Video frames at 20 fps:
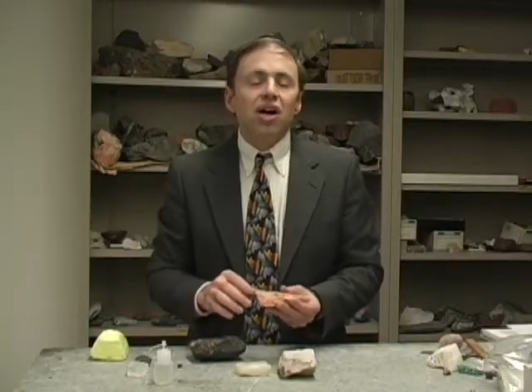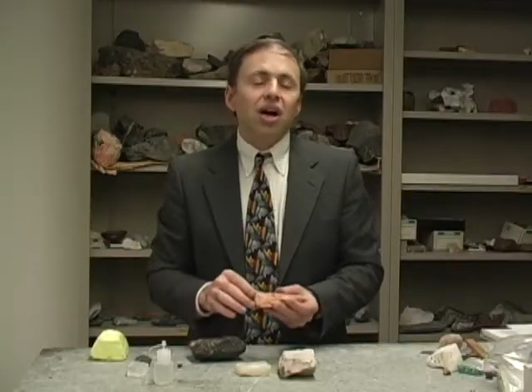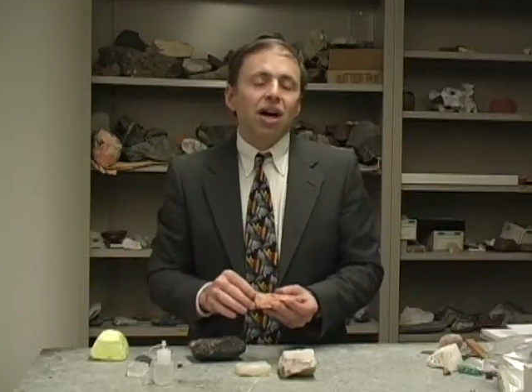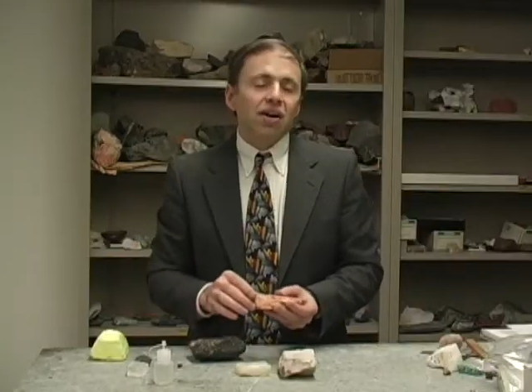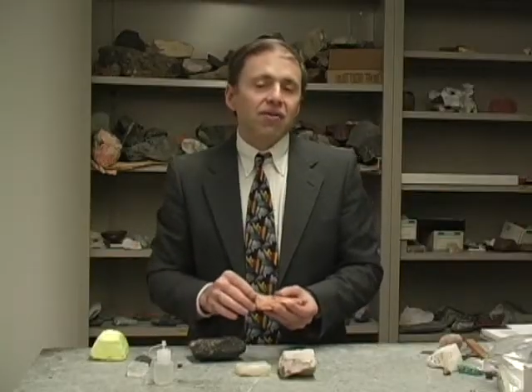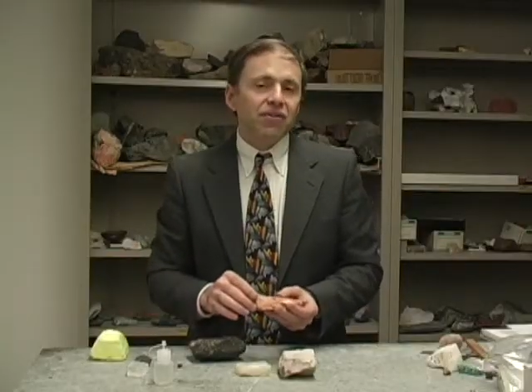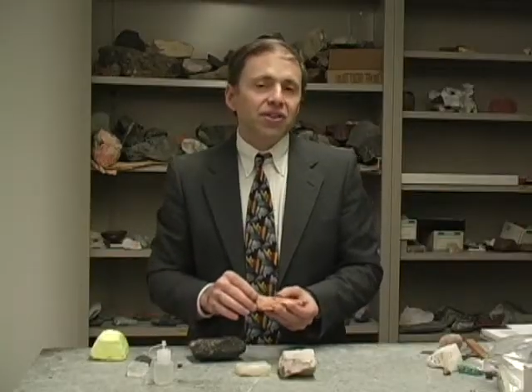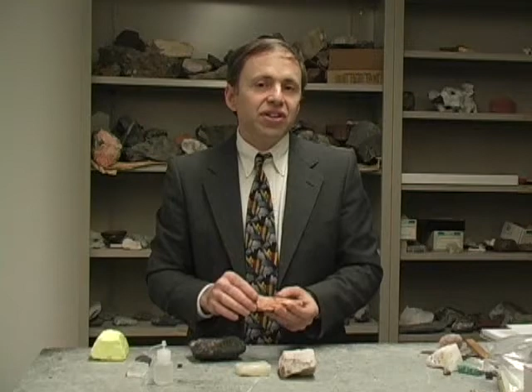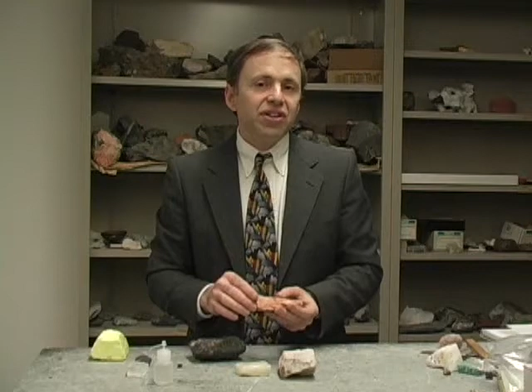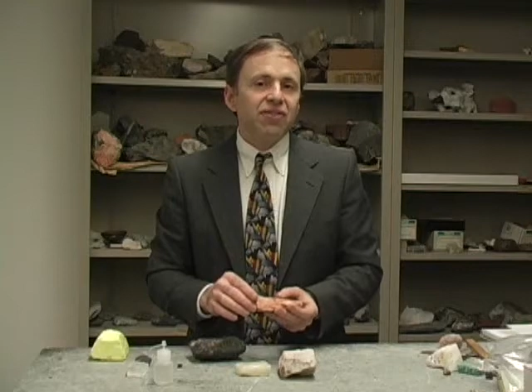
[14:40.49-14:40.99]

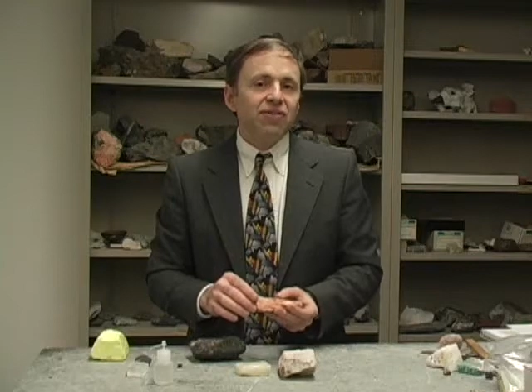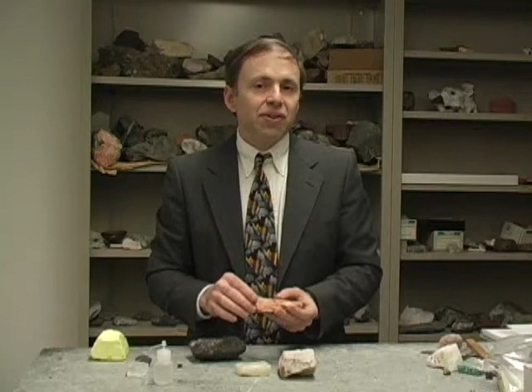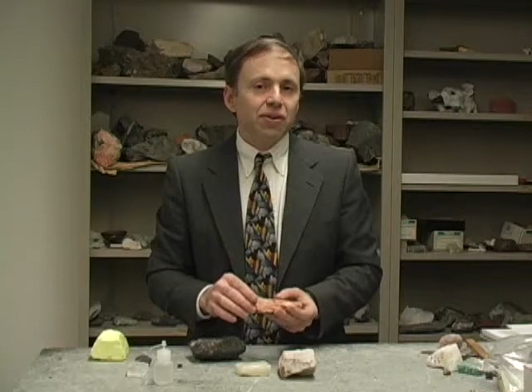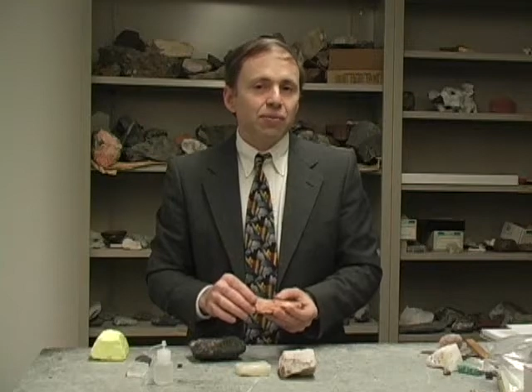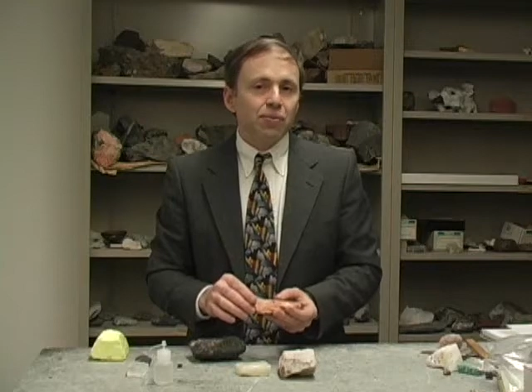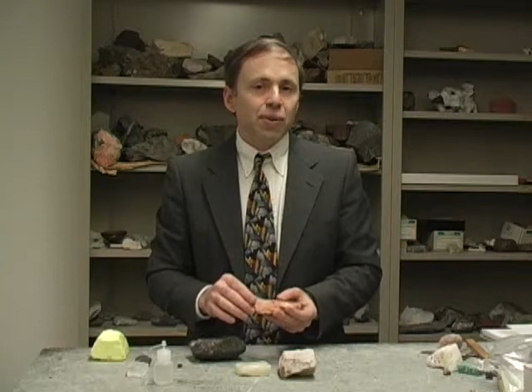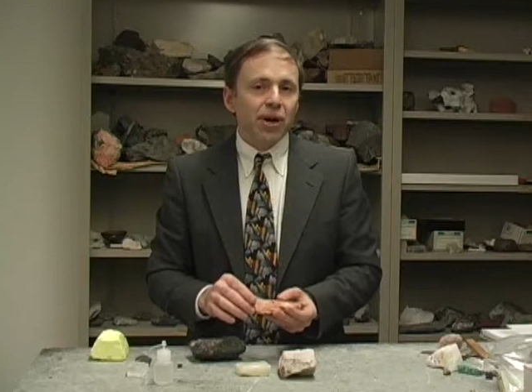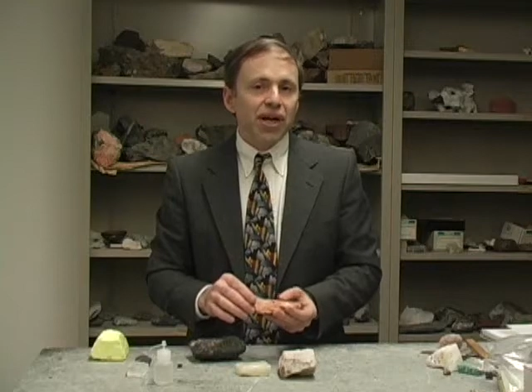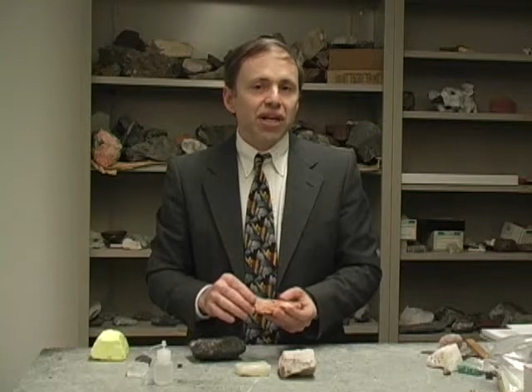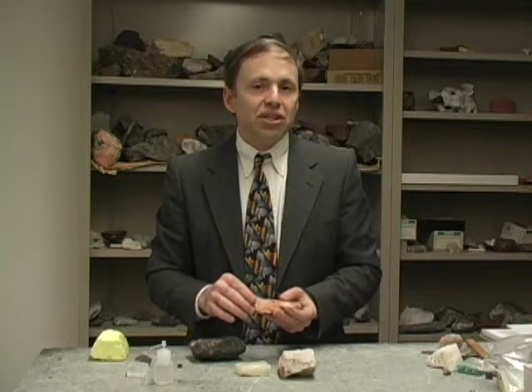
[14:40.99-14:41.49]
of the
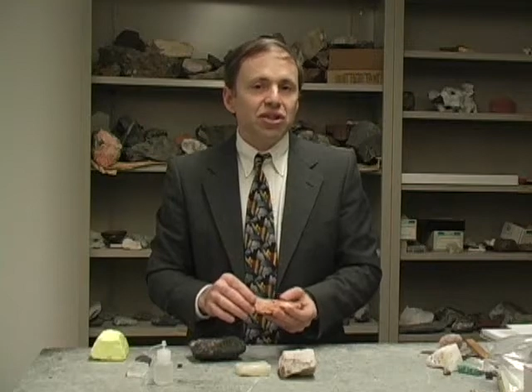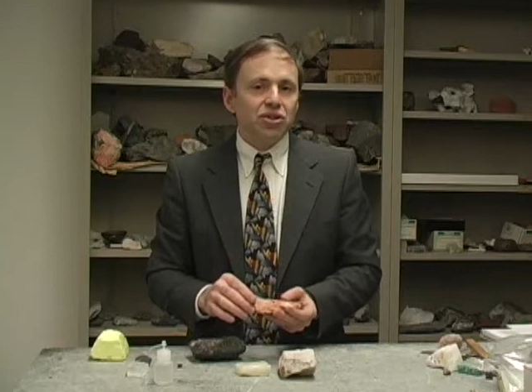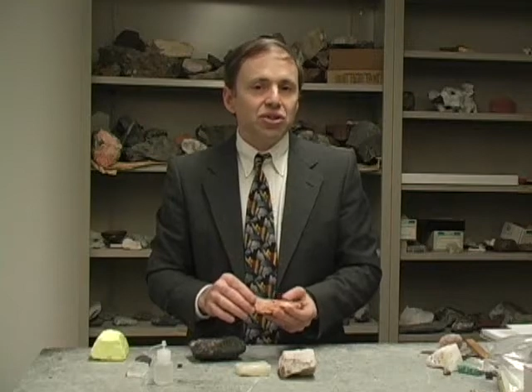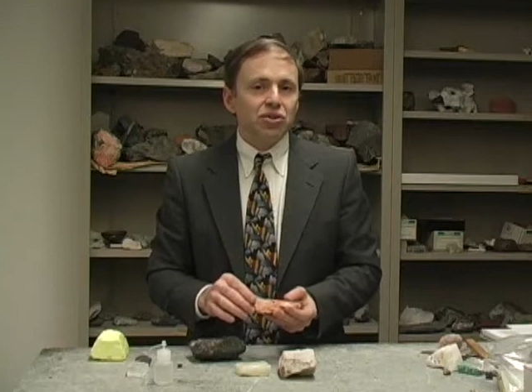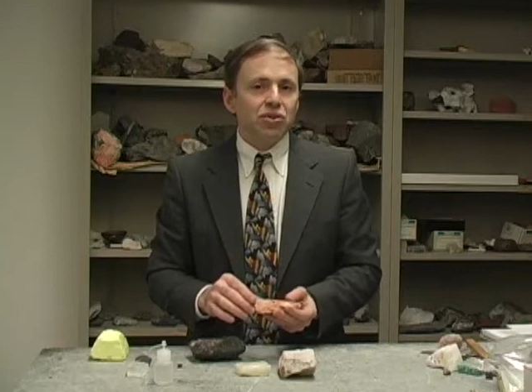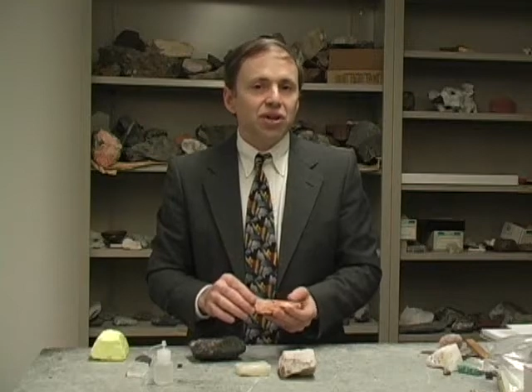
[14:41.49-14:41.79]
different ways you